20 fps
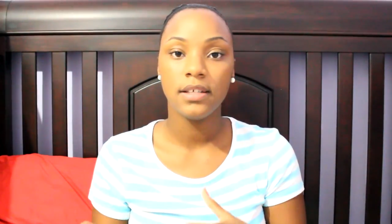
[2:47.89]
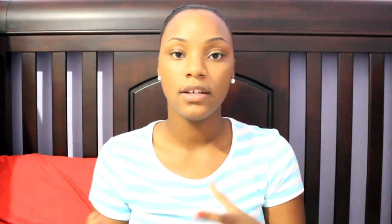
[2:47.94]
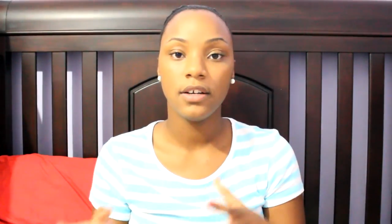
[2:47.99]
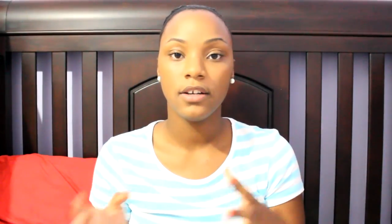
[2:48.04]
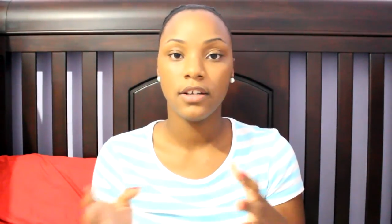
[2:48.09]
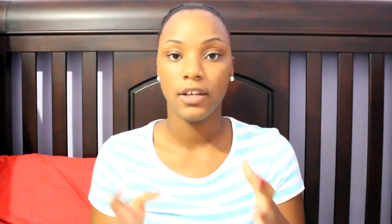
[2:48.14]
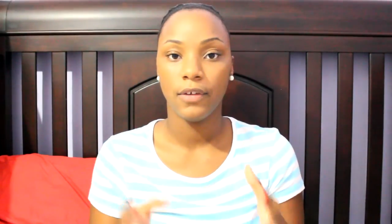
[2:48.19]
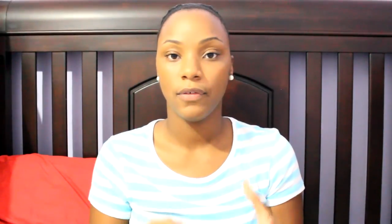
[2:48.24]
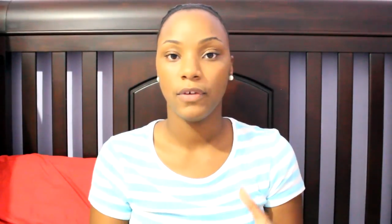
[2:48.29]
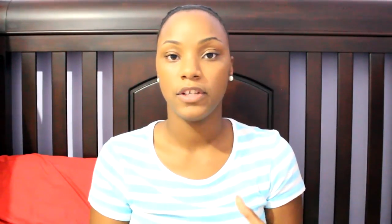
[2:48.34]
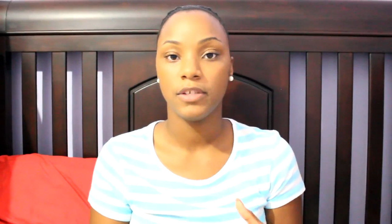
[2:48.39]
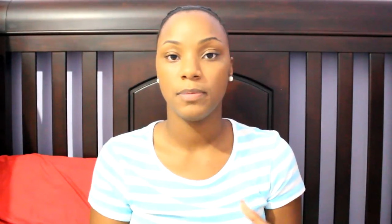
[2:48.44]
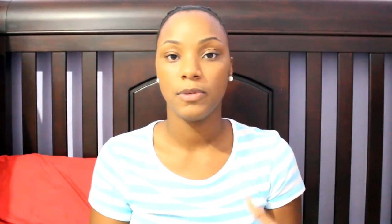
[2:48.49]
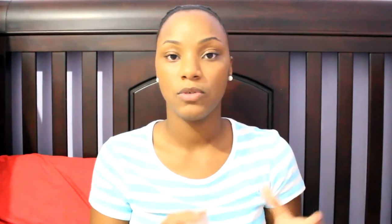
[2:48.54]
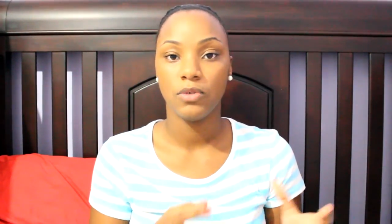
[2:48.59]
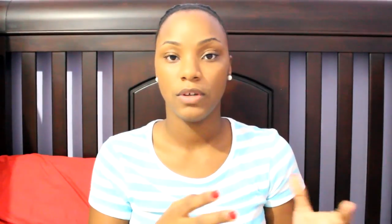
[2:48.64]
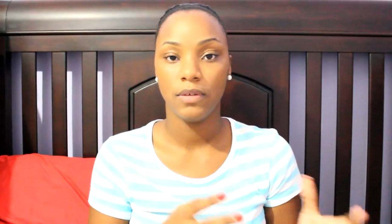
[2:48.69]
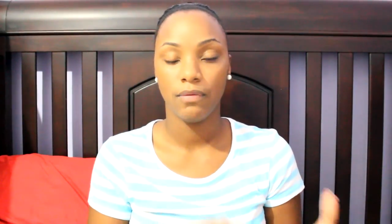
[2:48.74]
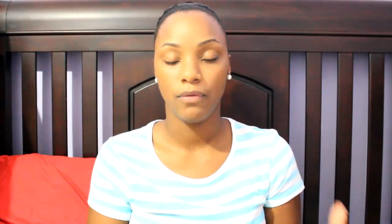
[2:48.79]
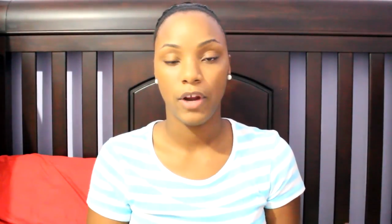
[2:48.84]
there a difference
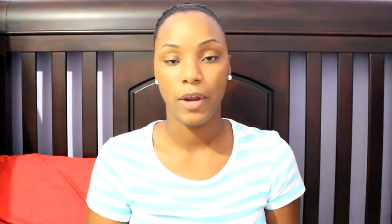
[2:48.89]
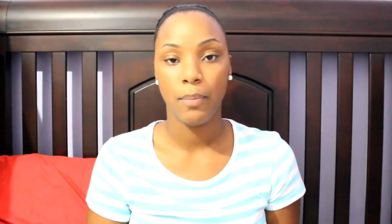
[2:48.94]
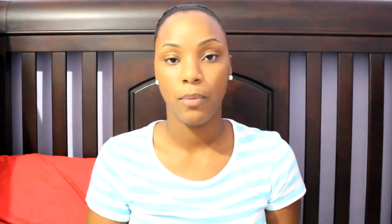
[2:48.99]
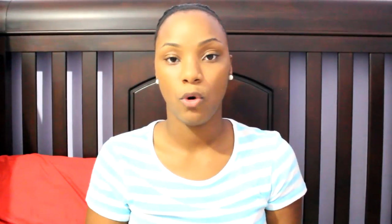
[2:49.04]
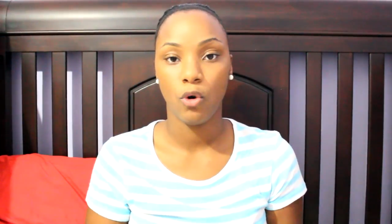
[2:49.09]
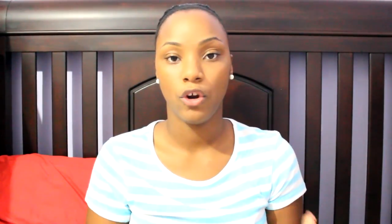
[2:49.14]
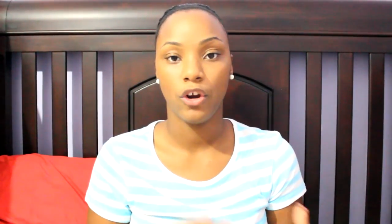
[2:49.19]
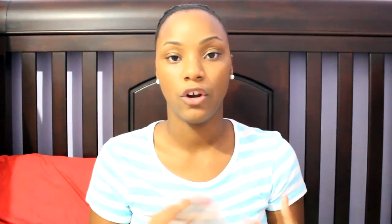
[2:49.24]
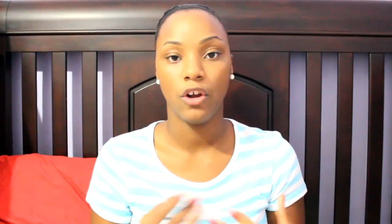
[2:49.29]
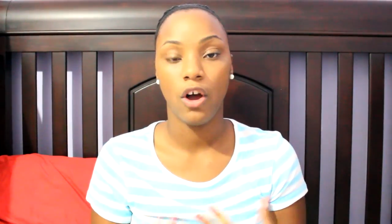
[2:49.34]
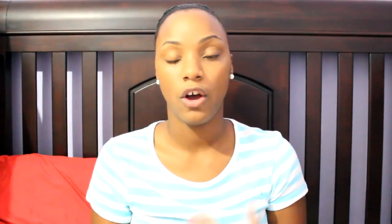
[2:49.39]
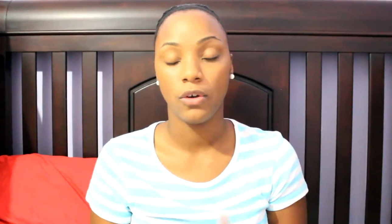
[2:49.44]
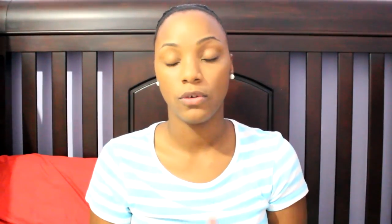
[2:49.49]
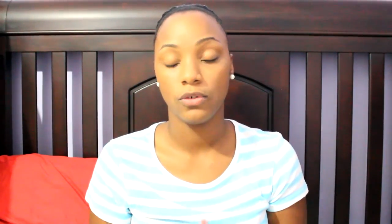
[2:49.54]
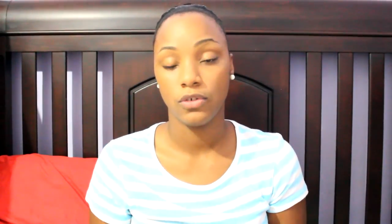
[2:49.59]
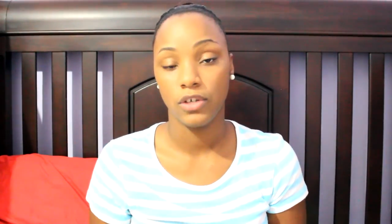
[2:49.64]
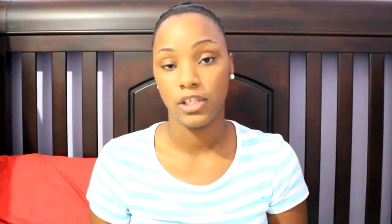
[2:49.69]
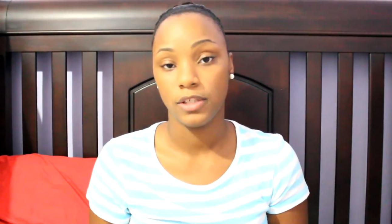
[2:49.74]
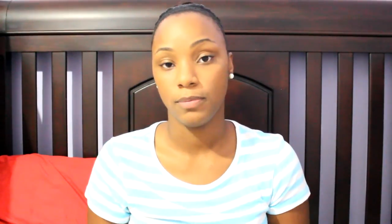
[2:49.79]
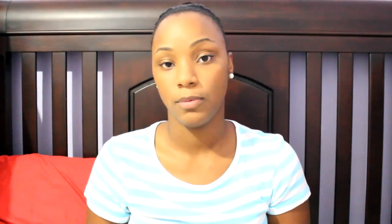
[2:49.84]
between freight broker and auto
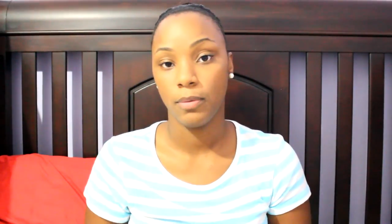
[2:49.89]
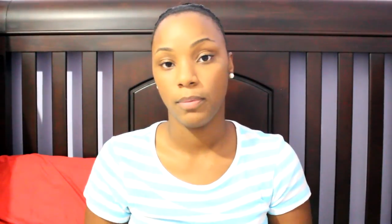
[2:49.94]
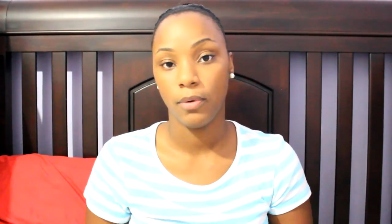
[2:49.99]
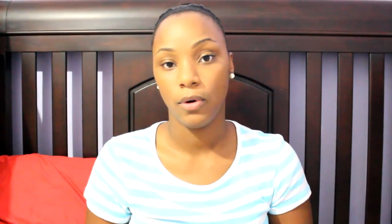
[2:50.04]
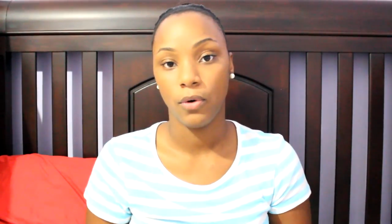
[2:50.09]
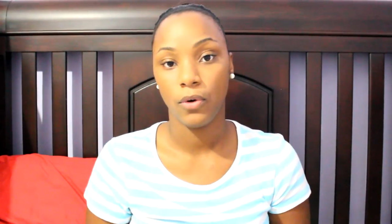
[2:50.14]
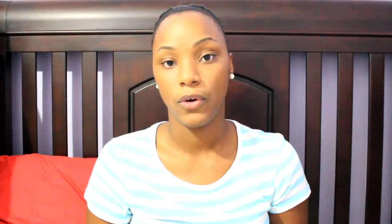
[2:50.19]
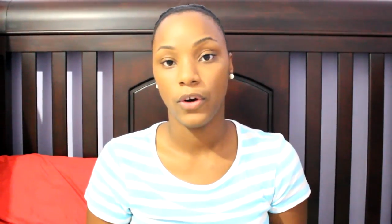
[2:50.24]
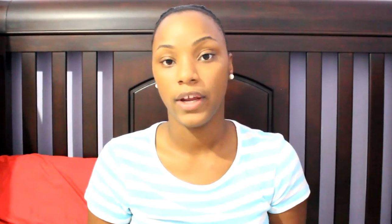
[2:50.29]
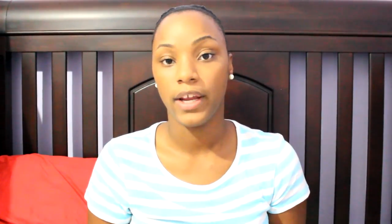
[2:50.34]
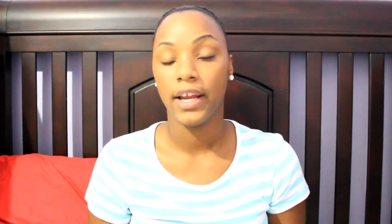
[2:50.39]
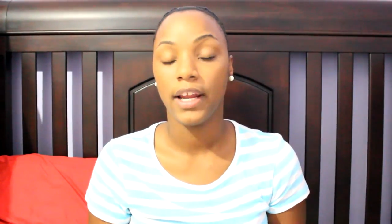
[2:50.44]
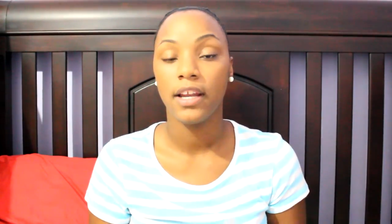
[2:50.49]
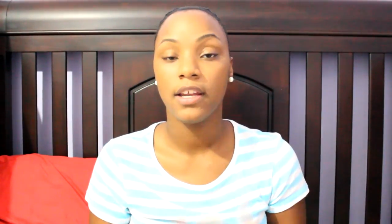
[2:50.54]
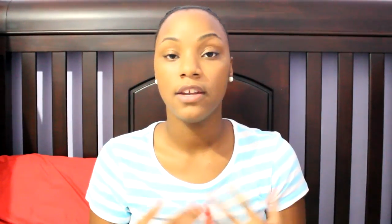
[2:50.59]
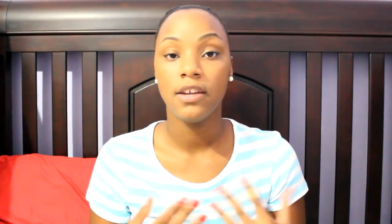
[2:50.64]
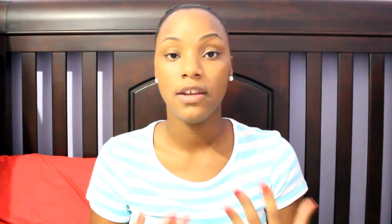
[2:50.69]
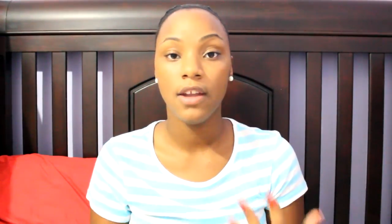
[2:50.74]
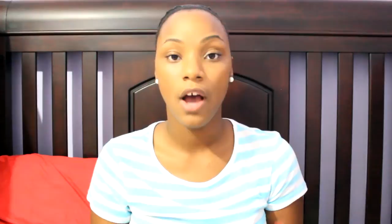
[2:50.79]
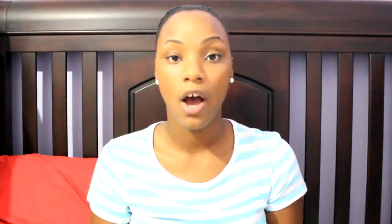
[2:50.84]
transport brokering?
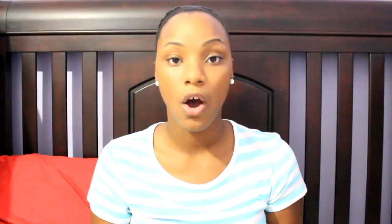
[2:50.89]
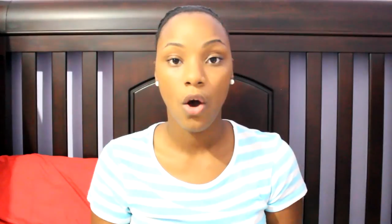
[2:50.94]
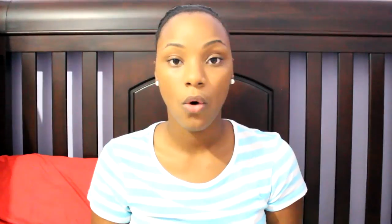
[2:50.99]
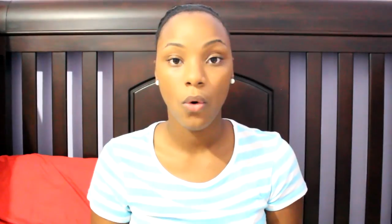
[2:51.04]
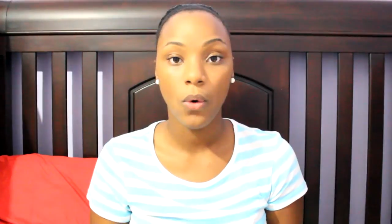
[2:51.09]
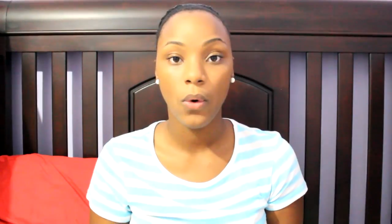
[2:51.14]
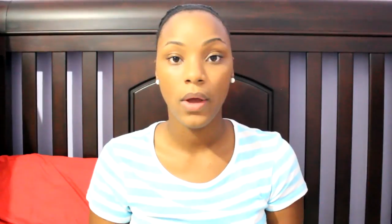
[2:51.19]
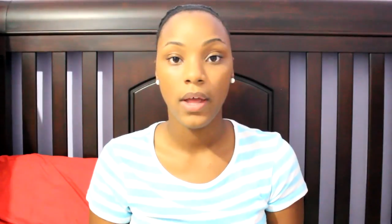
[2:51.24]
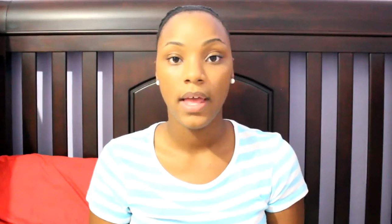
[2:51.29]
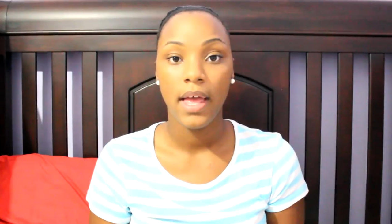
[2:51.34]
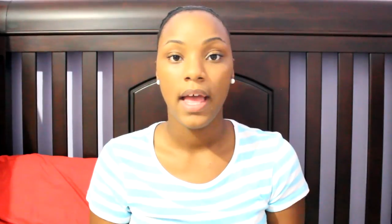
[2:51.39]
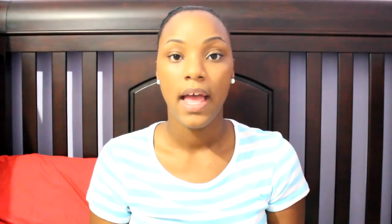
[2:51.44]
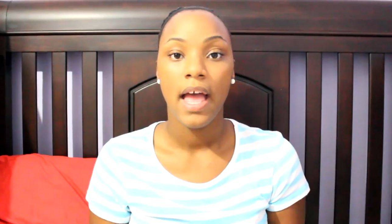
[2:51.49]
No.